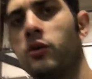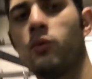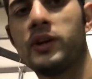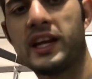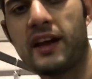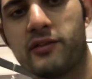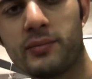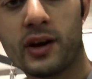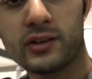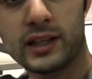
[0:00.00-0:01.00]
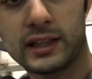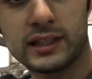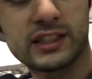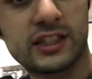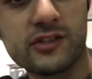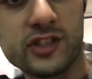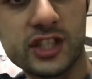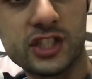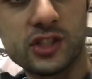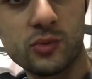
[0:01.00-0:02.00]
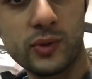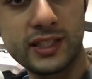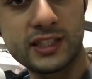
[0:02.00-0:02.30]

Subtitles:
when you have a bottle like this, there's a sweet